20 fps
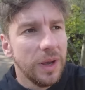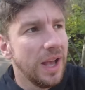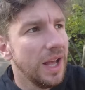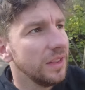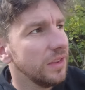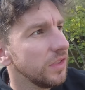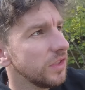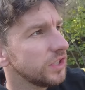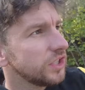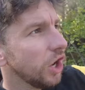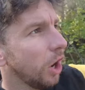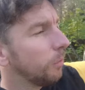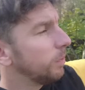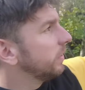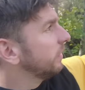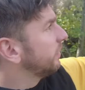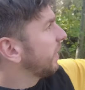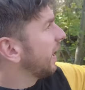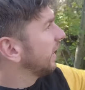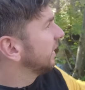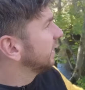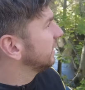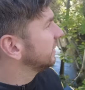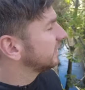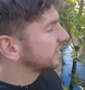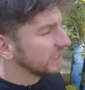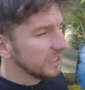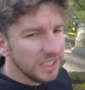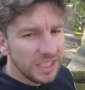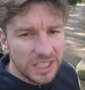well, at the top of the
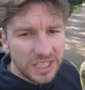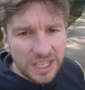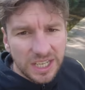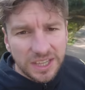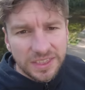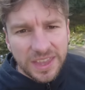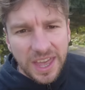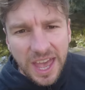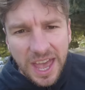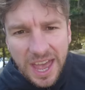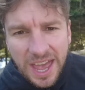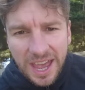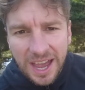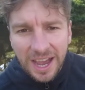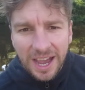valleys, there